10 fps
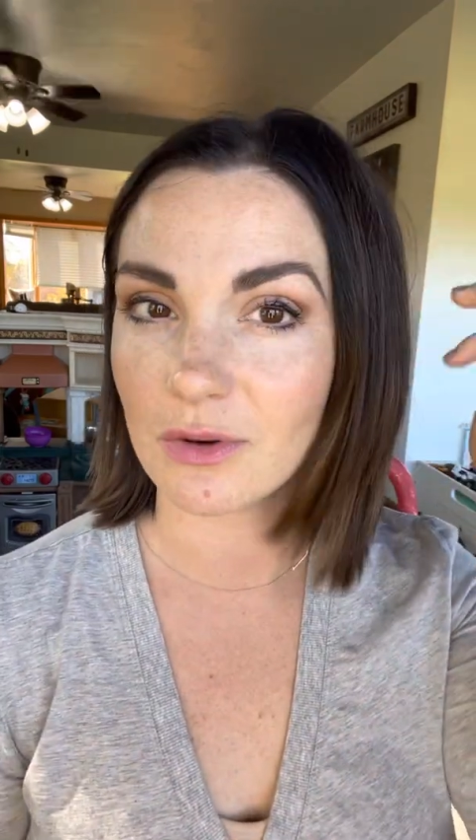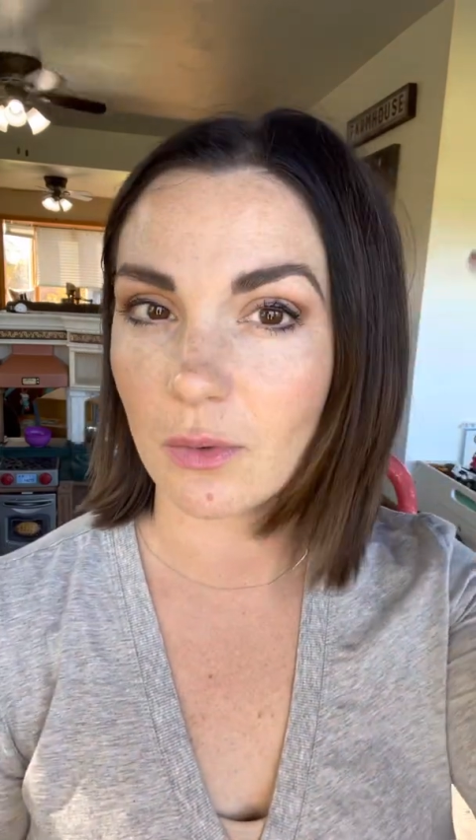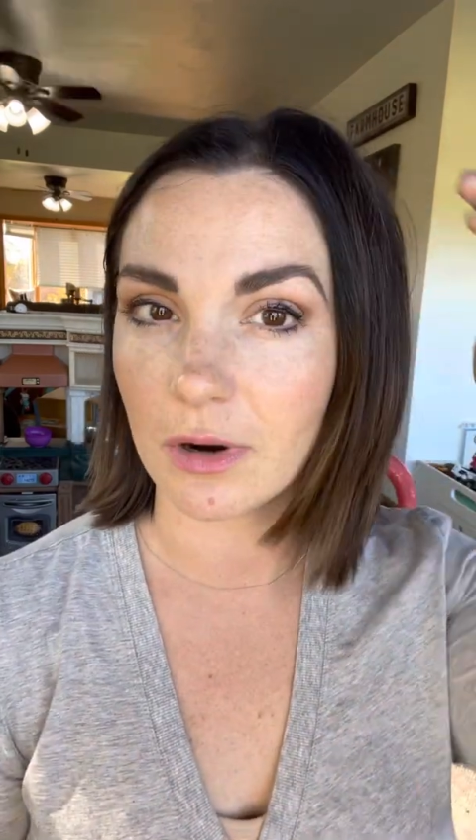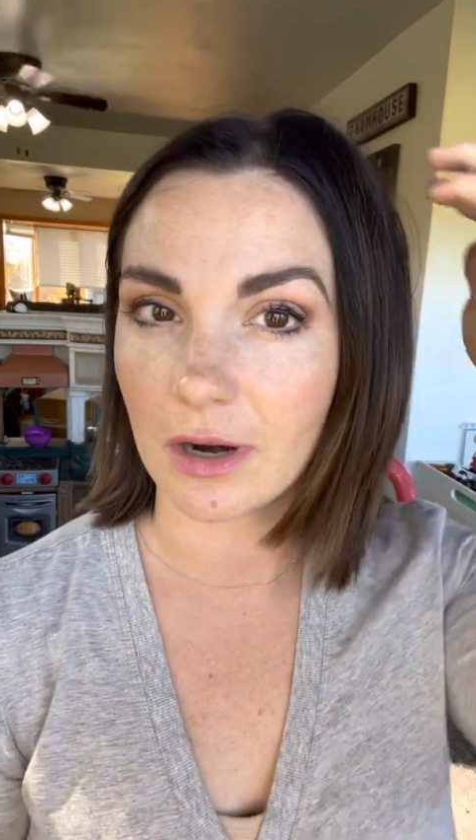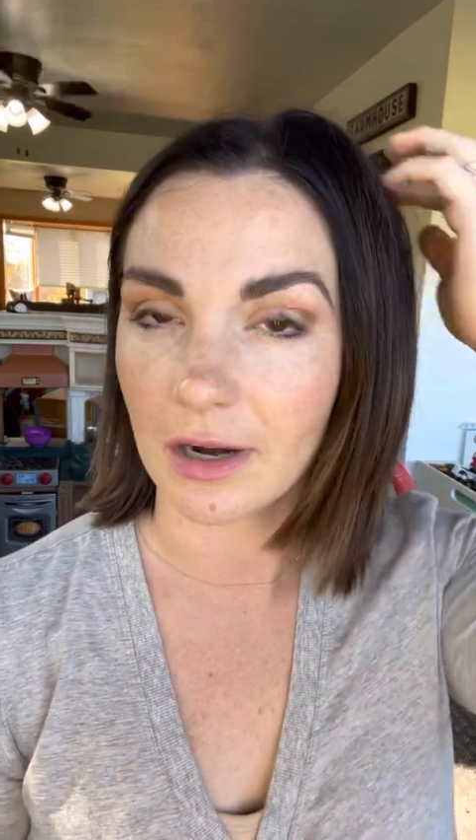
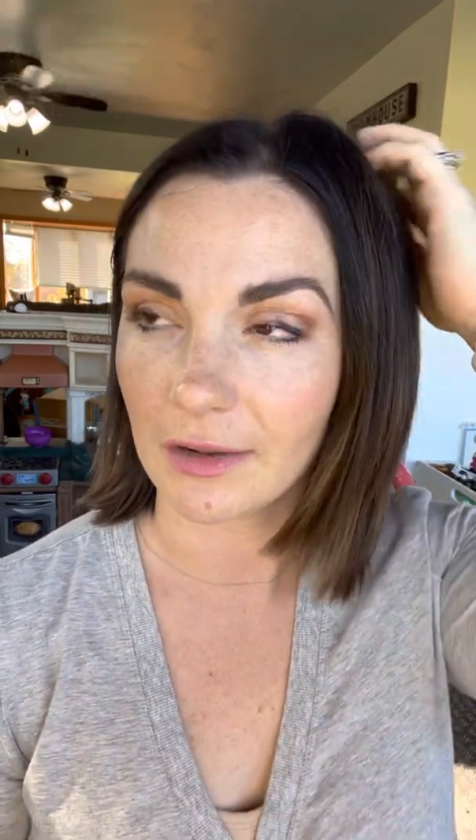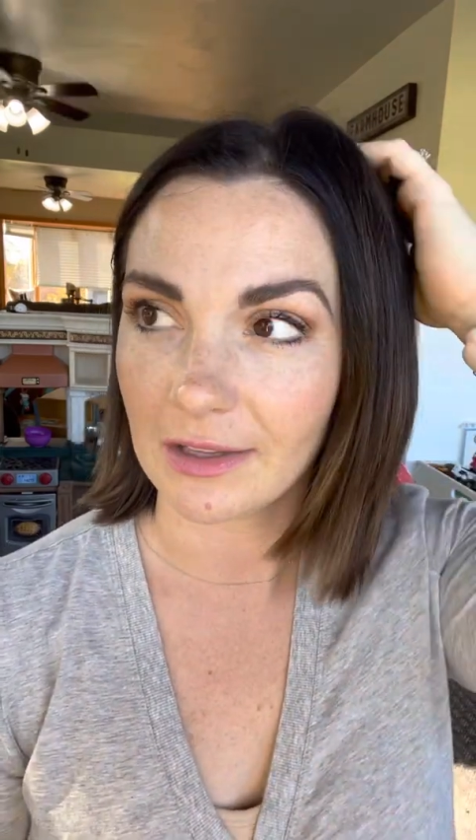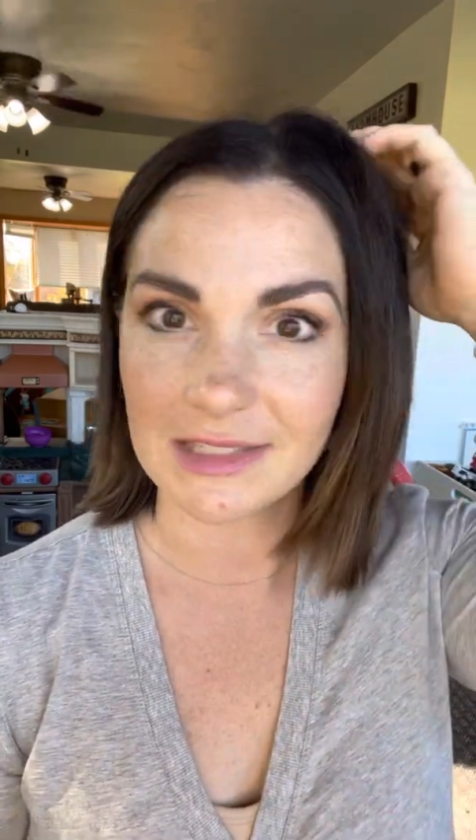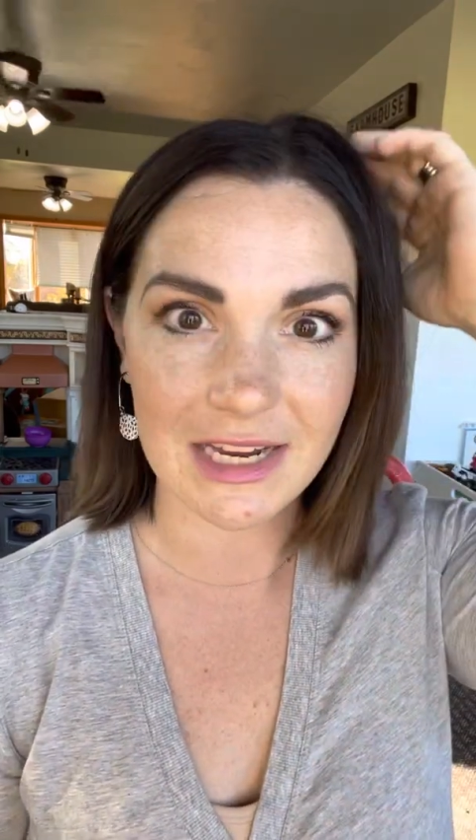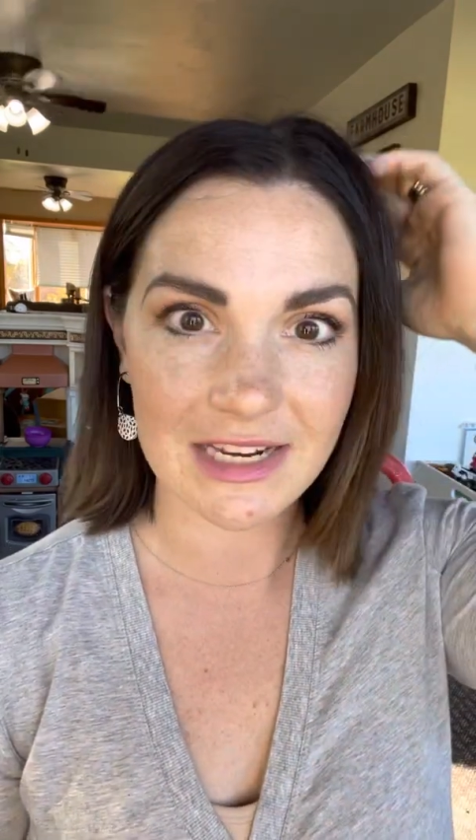or
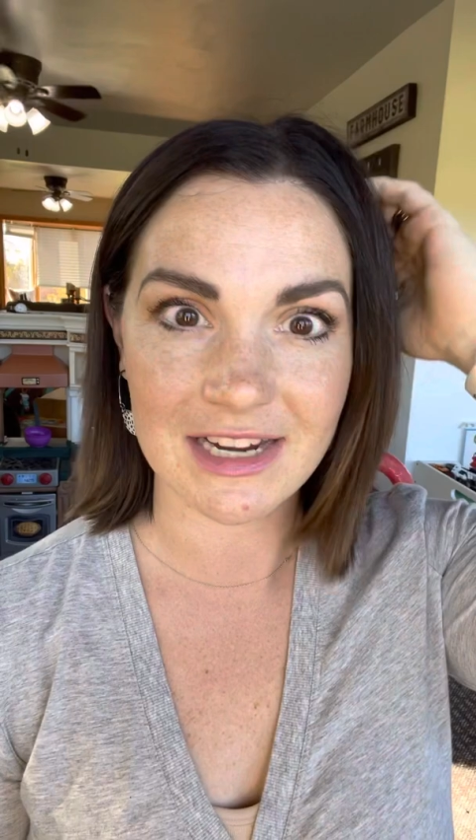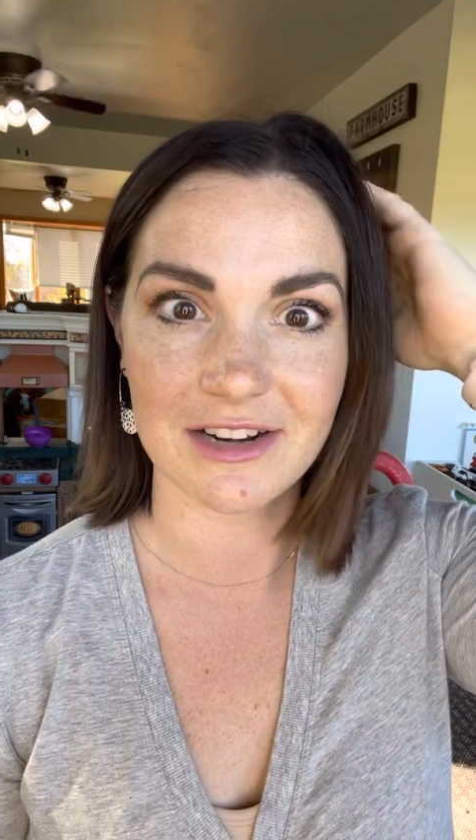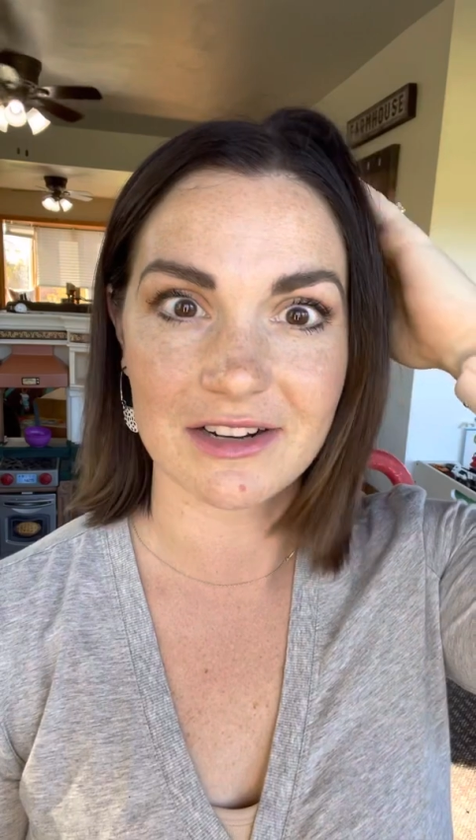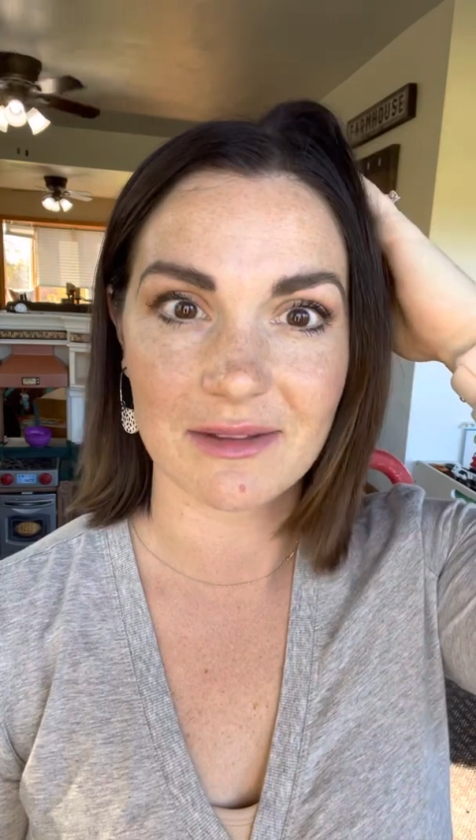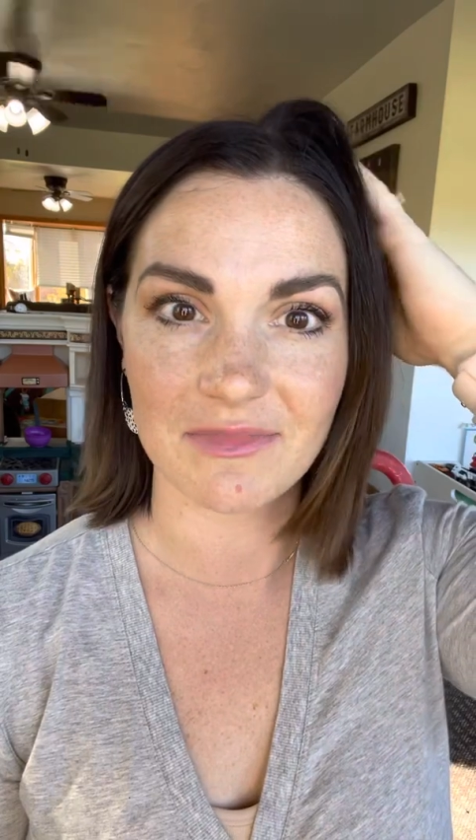like day night
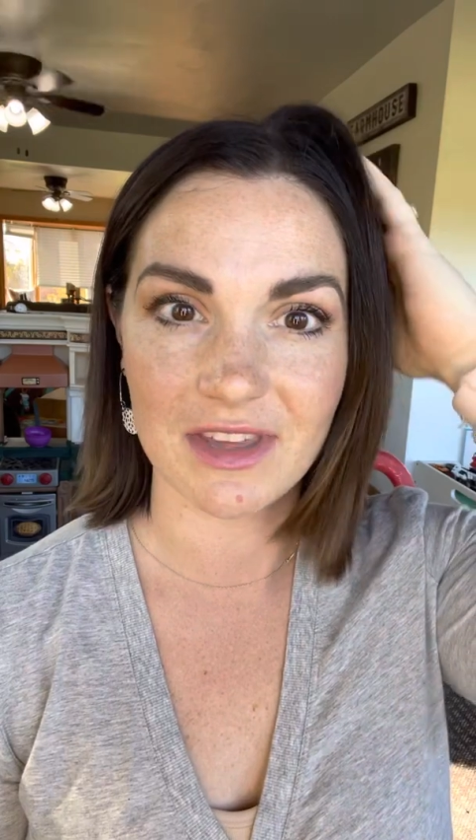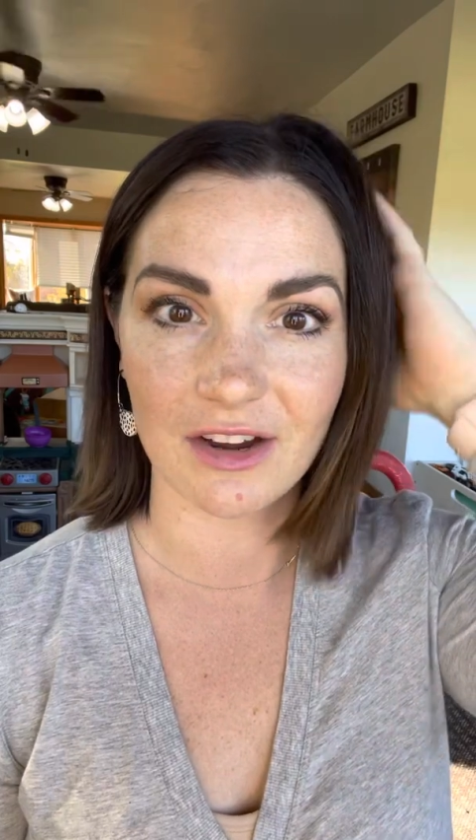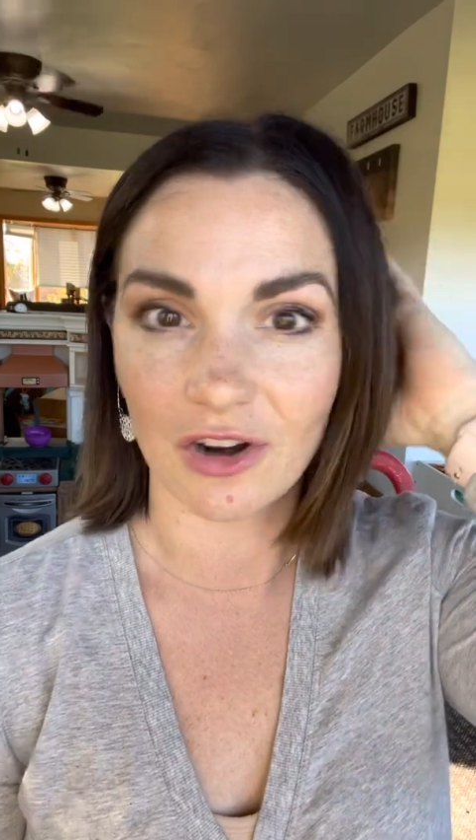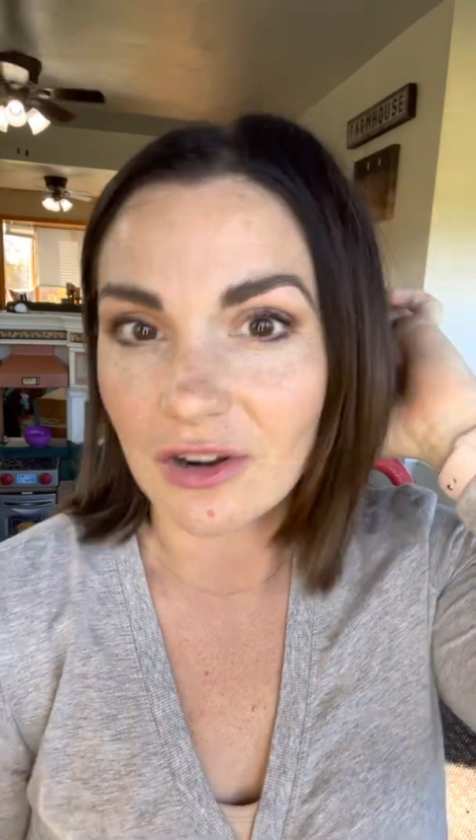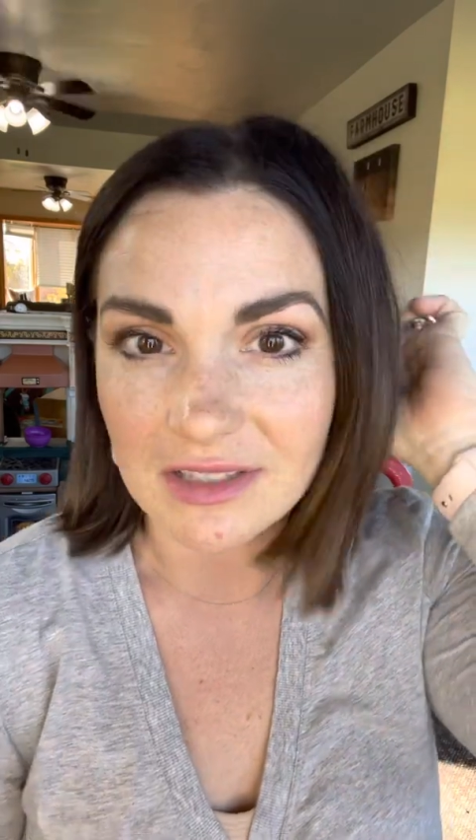or something,
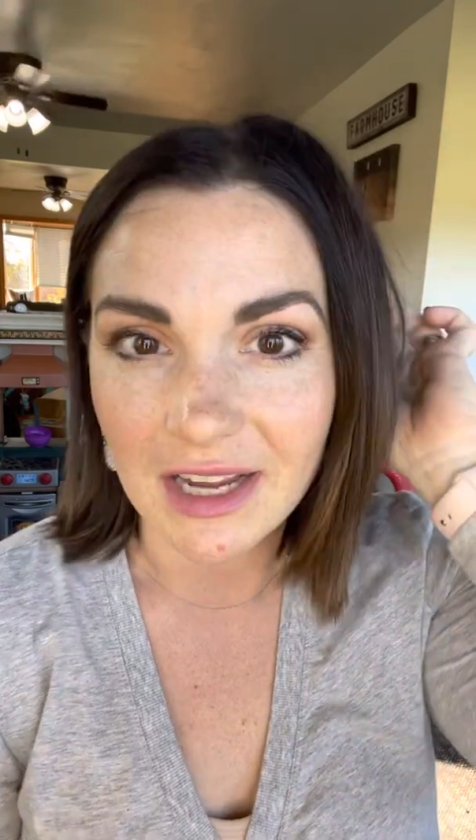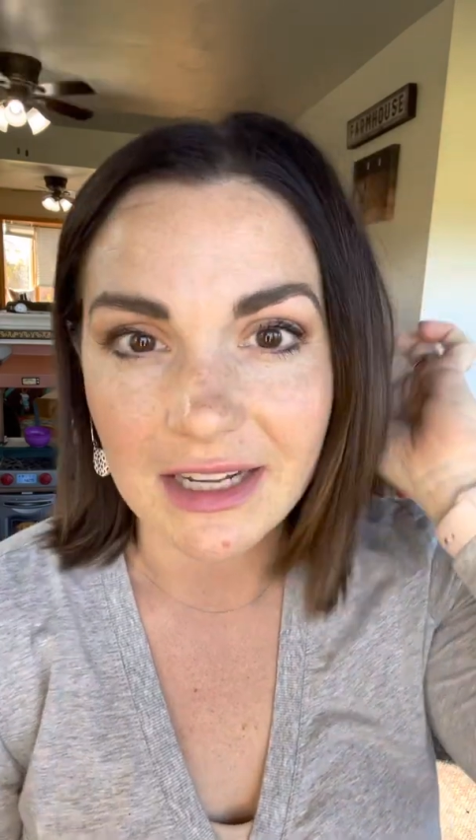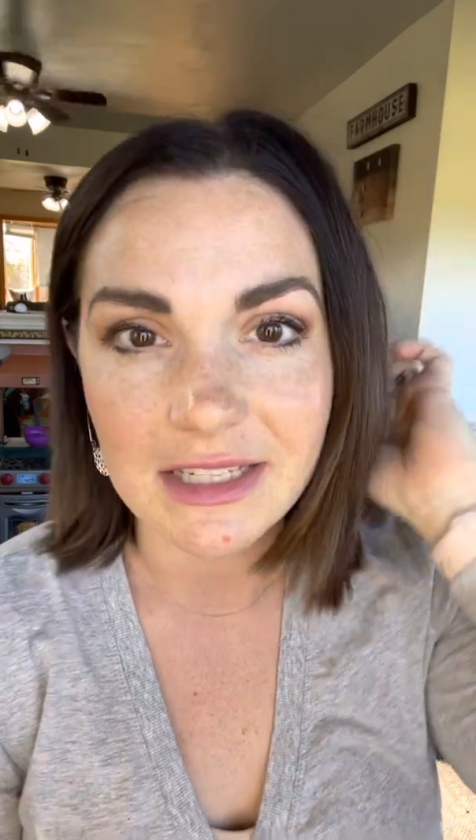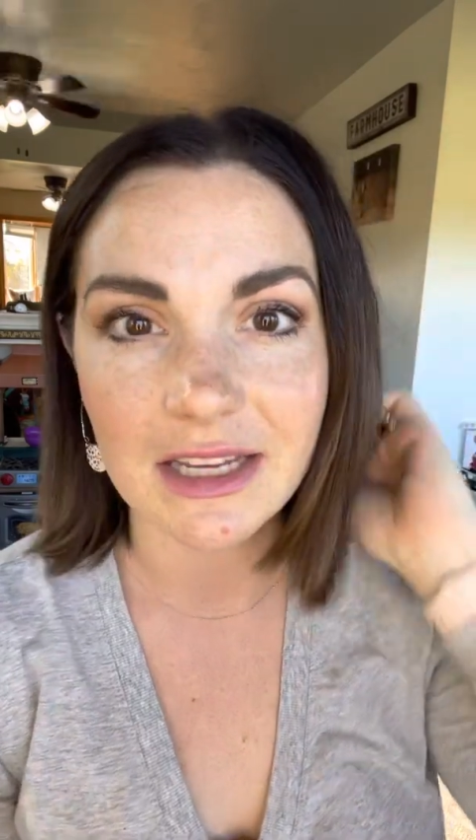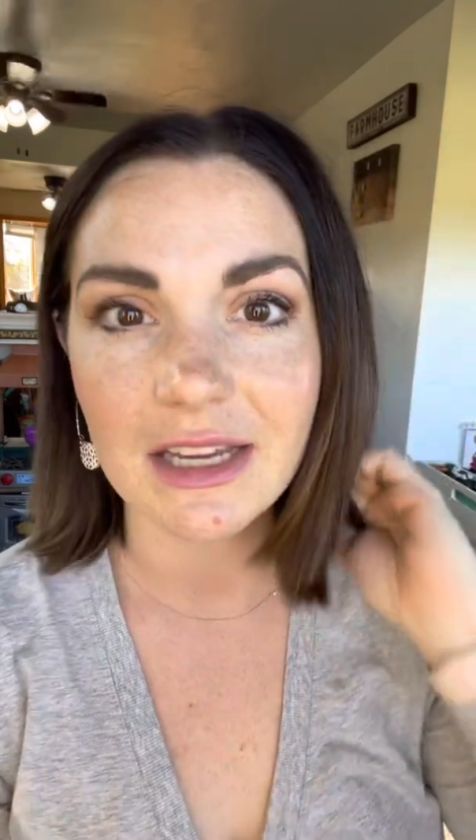girls'
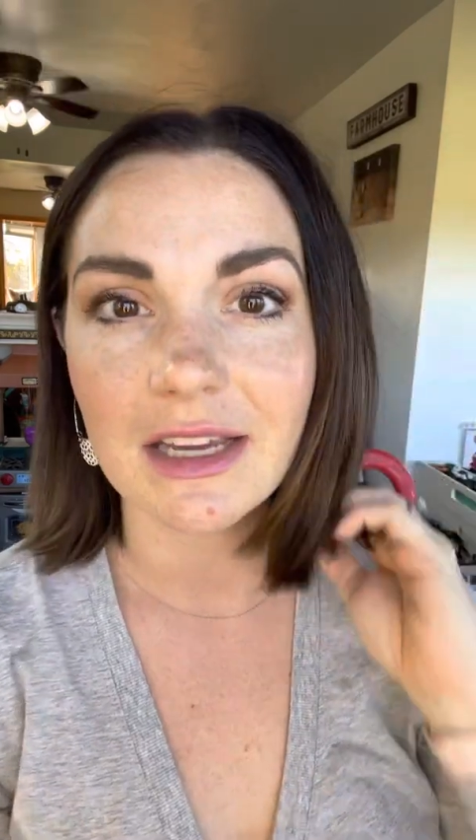night,